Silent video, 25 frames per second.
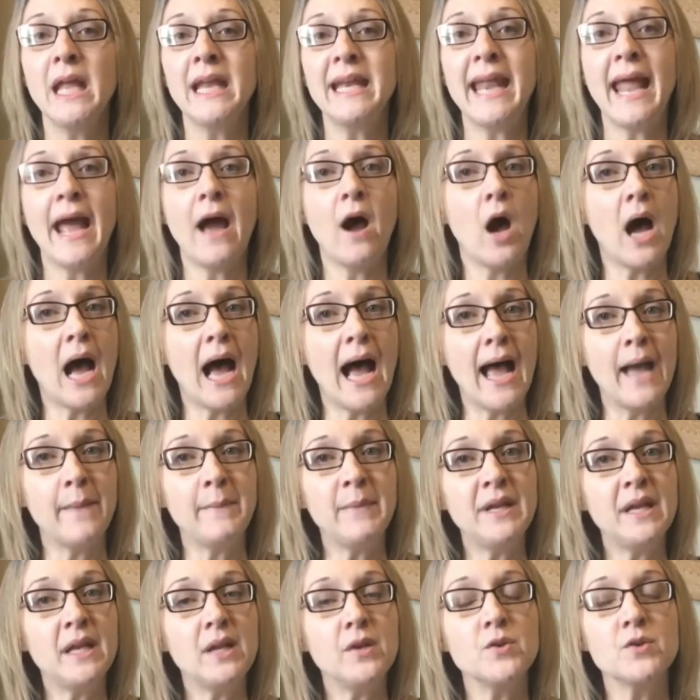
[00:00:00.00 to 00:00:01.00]
Now, I'm
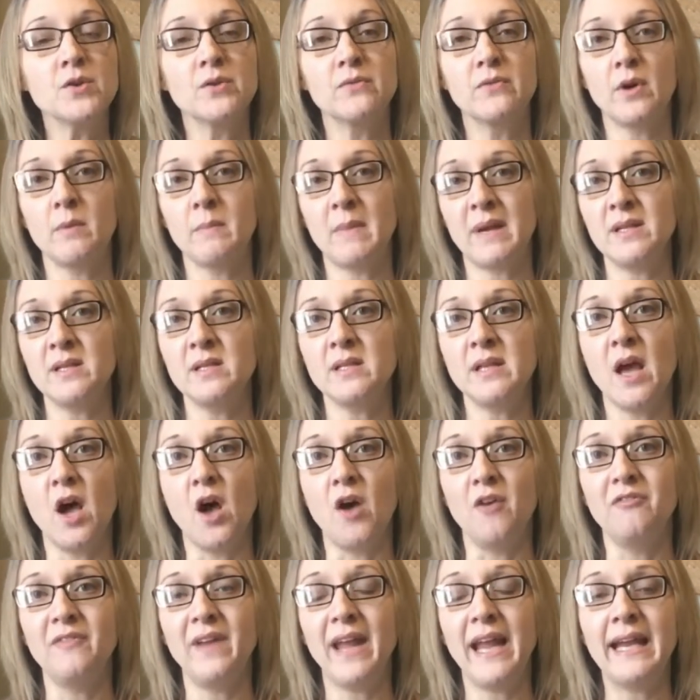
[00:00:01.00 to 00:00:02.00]
an introvert
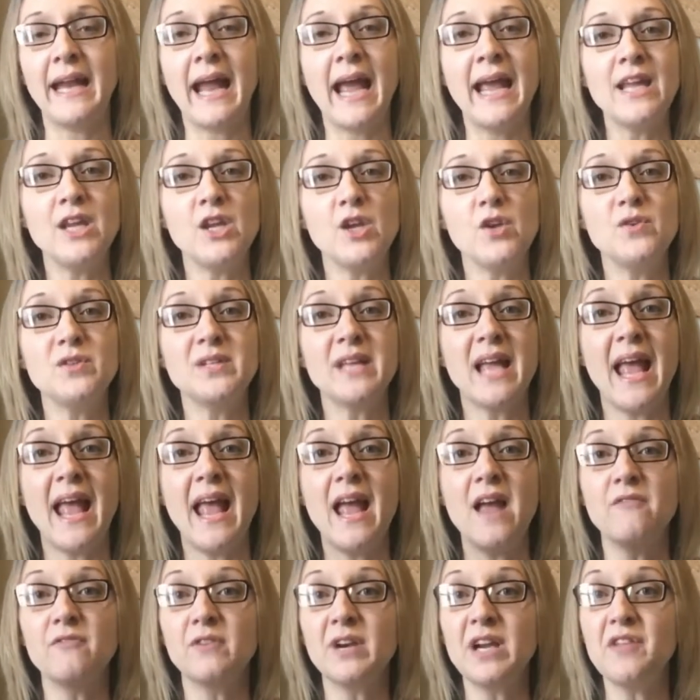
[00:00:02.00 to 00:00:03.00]
myself, and I use
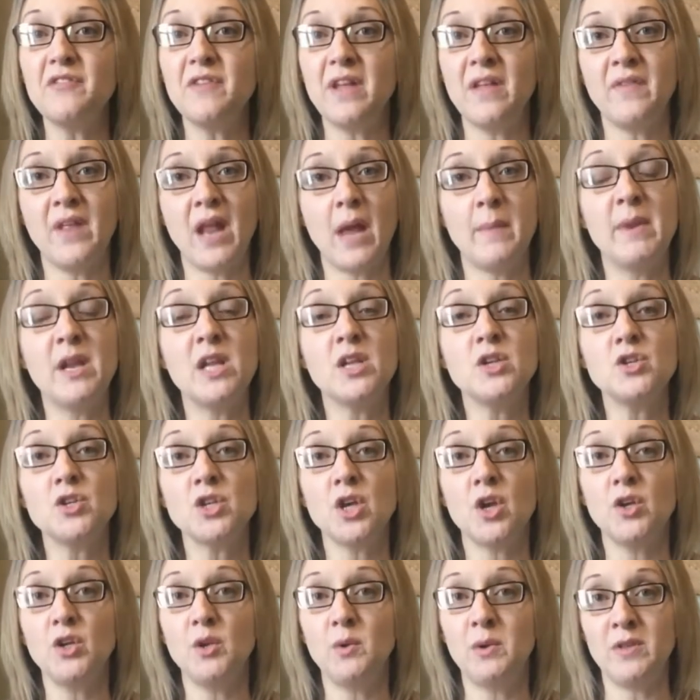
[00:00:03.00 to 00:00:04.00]
everything that I'm going to
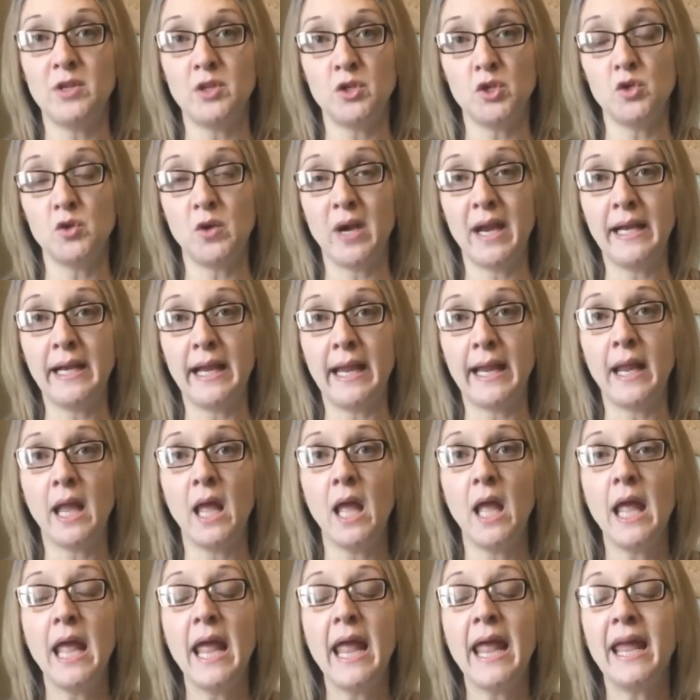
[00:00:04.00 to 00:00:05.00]
show you in this training.
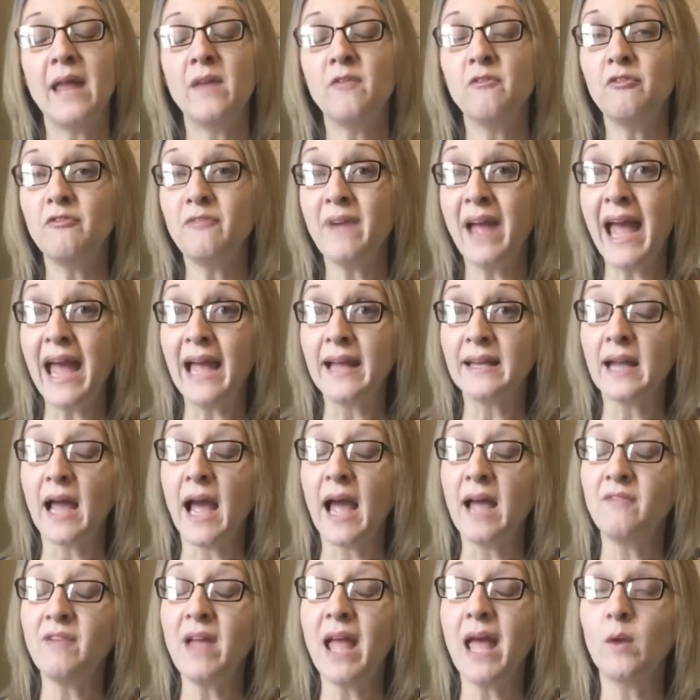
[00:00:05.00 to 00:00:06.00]
In fact,
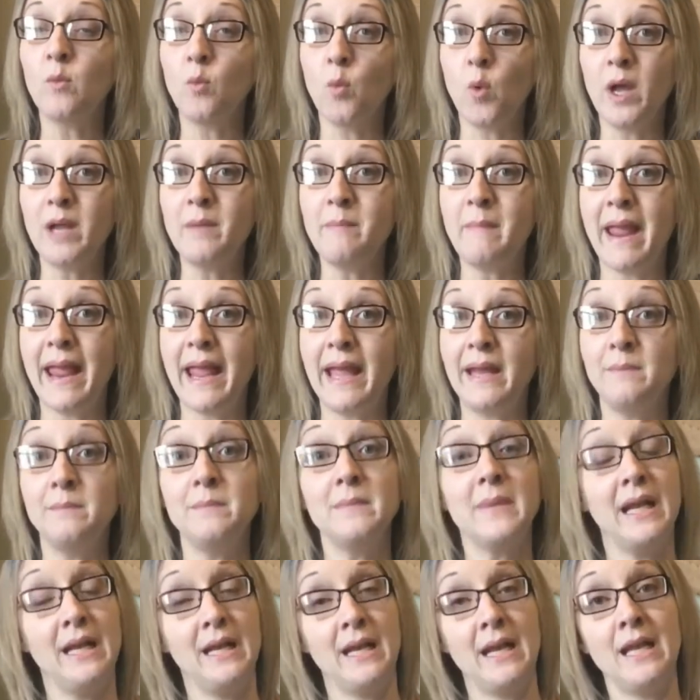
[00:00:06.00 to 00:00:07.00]
I've had one man,
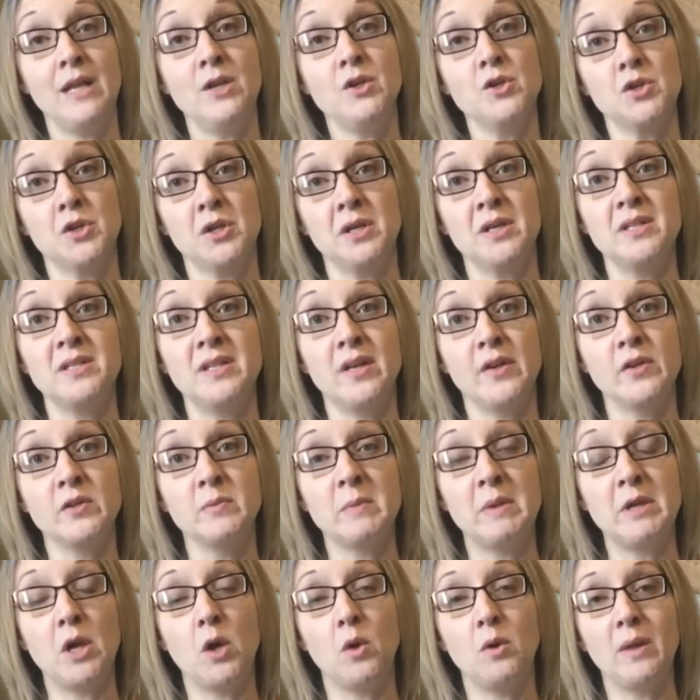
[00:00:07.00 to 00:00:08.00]
an insurance
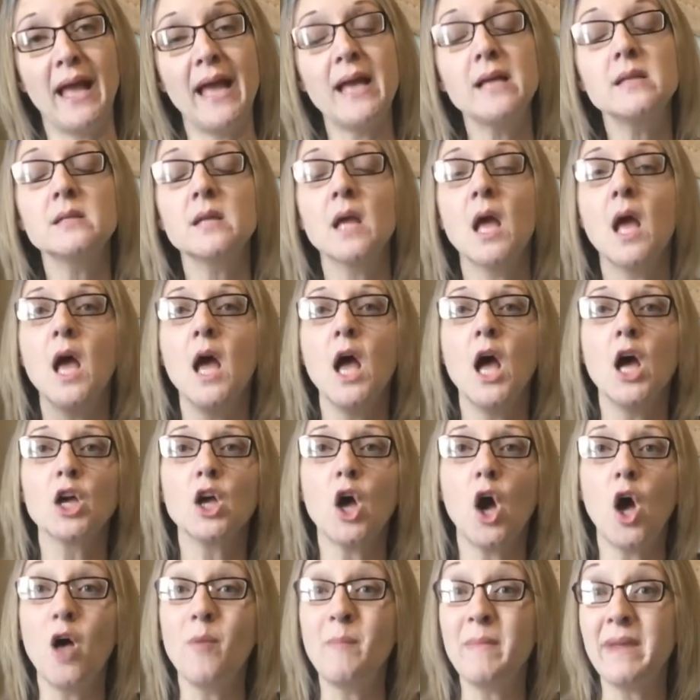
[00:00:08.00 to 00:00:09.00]
salesman no less,
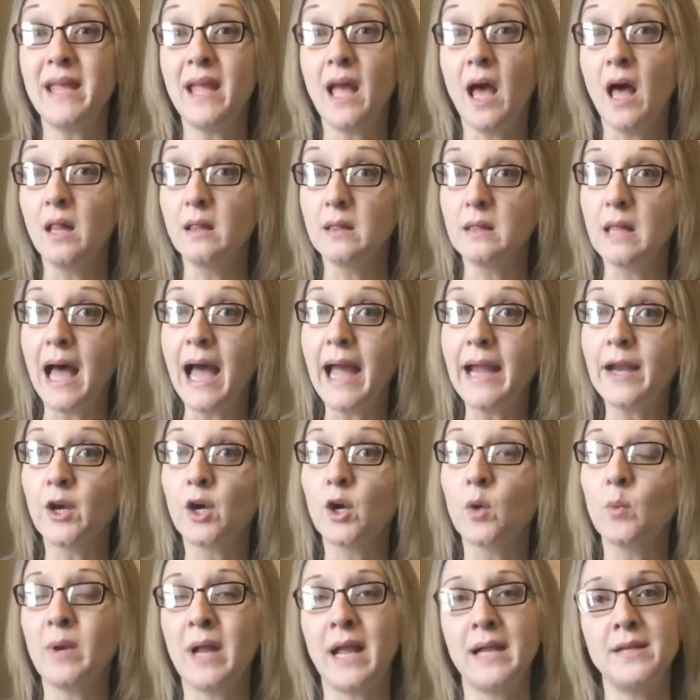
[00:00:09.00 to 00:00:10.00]
call me a
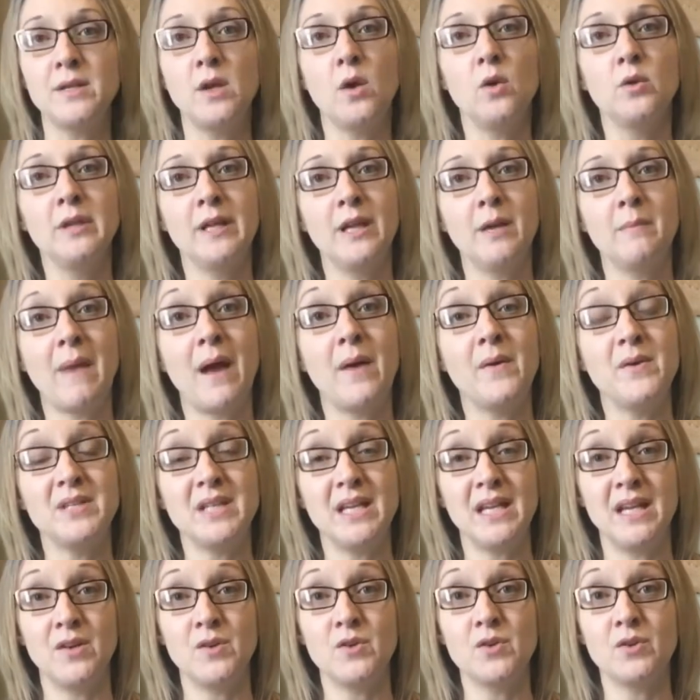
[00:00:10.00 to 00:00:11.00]
liar when I told him I was
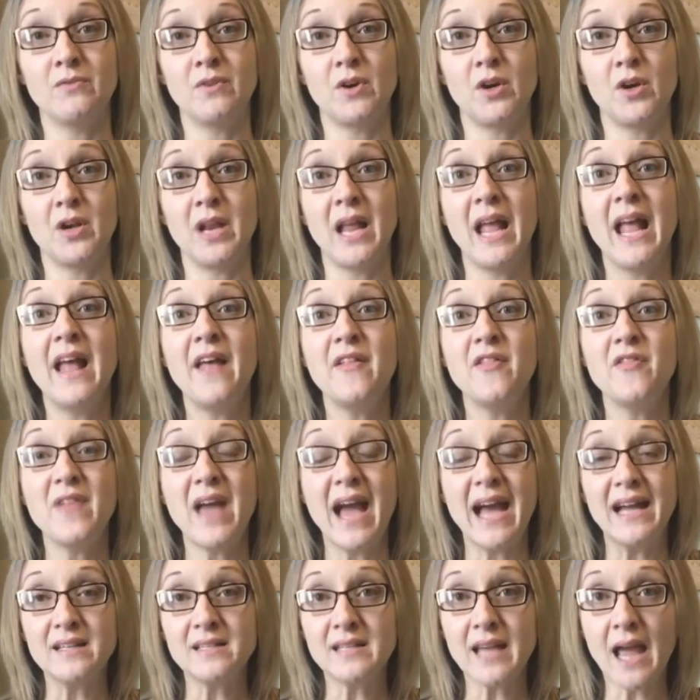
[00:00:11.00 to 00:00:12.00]
an introvert.
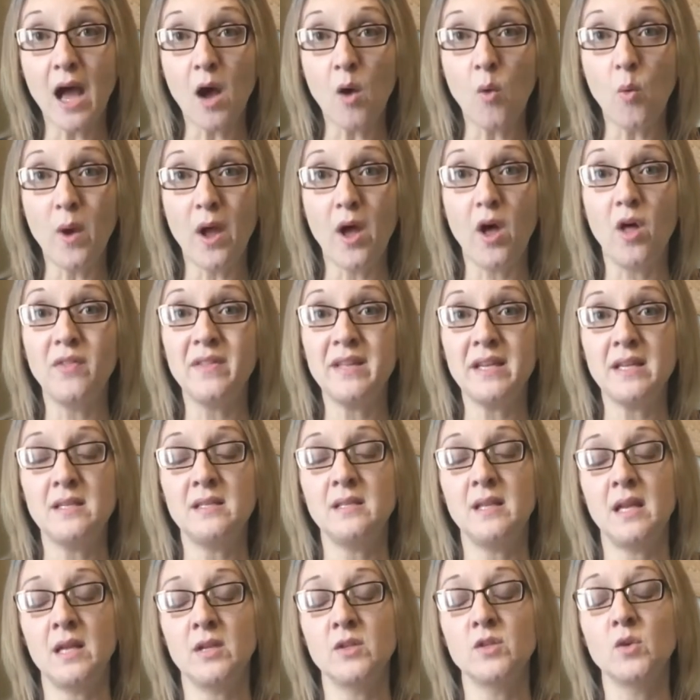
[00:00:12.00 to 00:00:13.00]
That's how well these
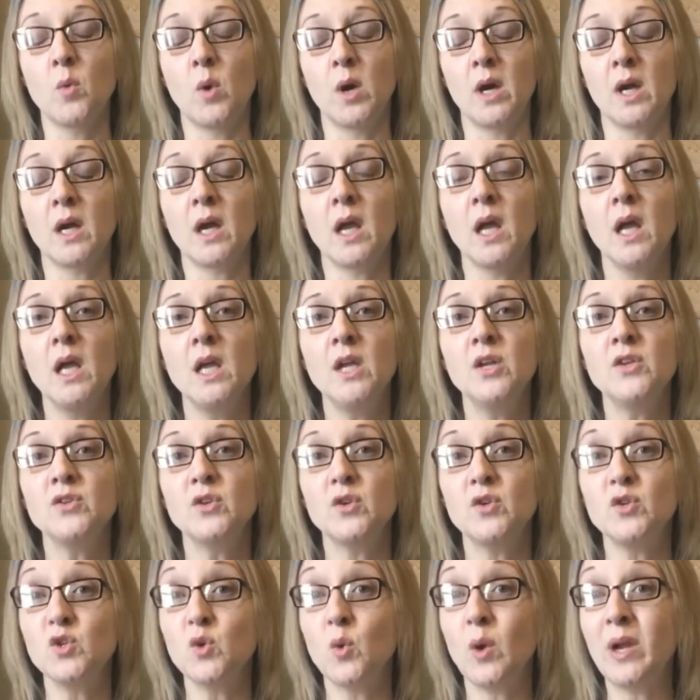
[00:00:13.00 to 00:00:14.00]
things work.
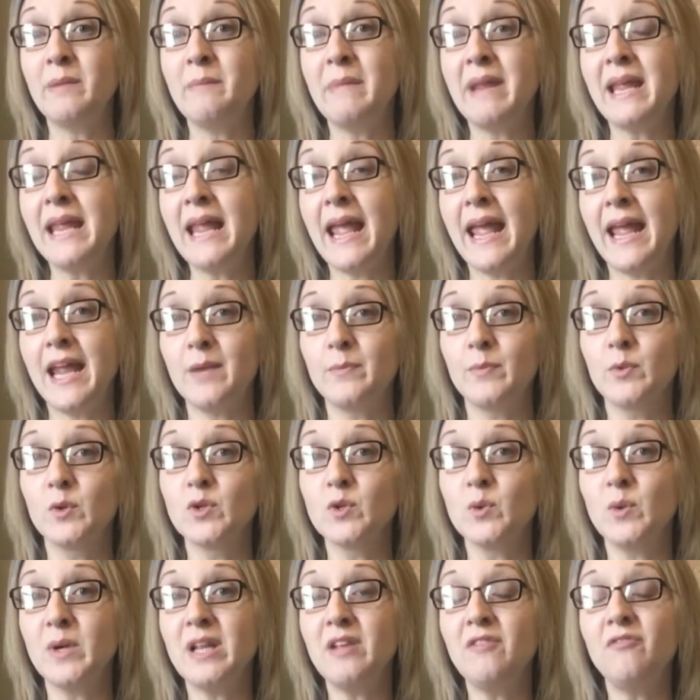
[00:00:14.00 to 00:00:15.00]
So join me April
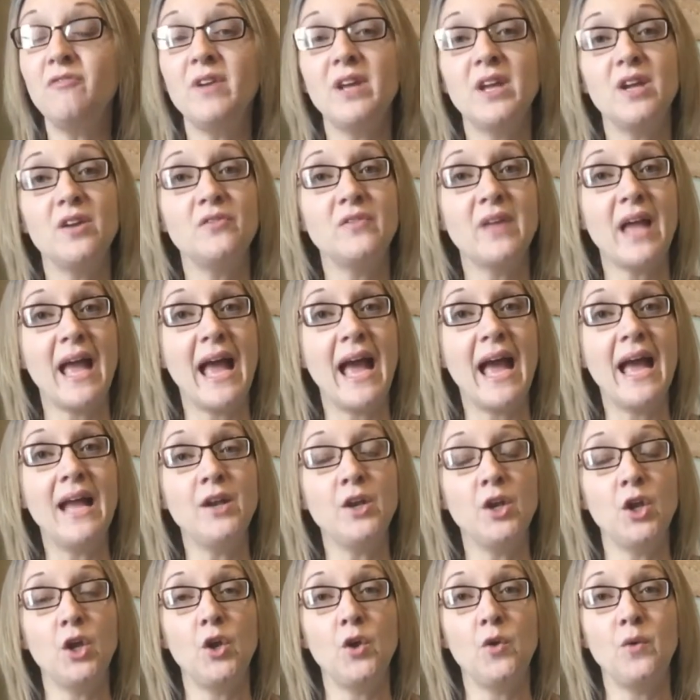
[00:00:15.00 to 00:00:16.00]
25th at
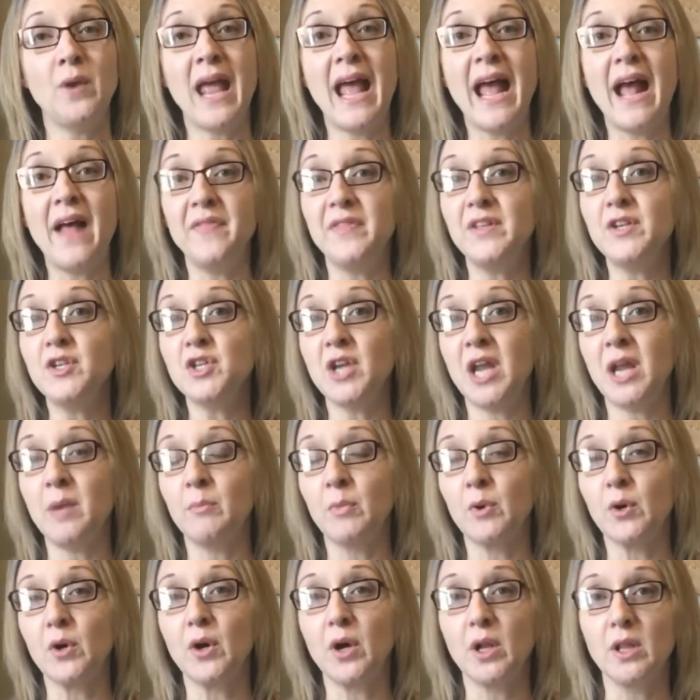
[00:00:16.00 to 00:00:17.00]
noon at the
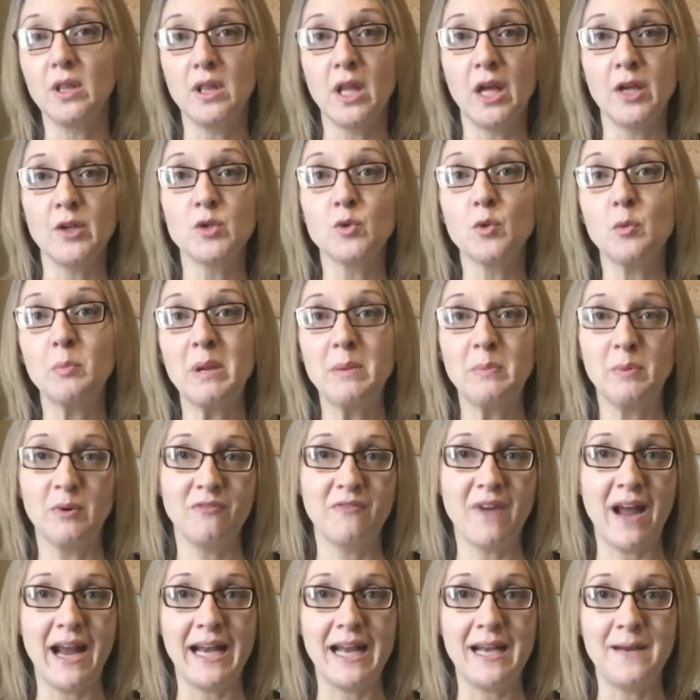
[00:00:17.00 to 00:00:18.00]
Chamber. Lunch will be
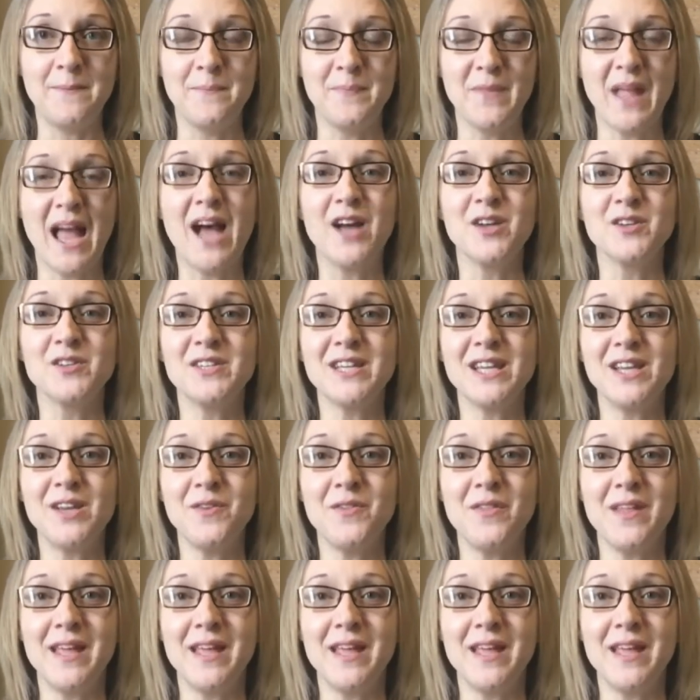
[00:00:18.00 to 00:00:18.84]
provided. I'll see you